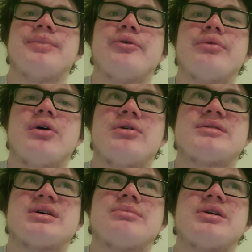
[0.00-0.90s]
the road,
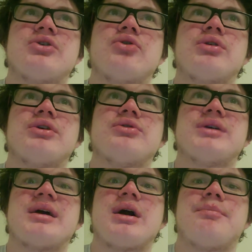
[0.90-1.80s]
it's going to be an earlier
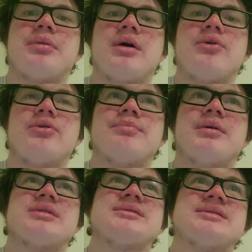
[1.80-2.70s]
day upload,
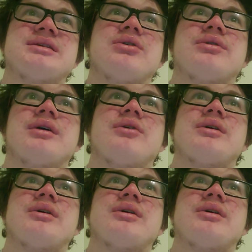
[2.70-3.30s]
but still, though,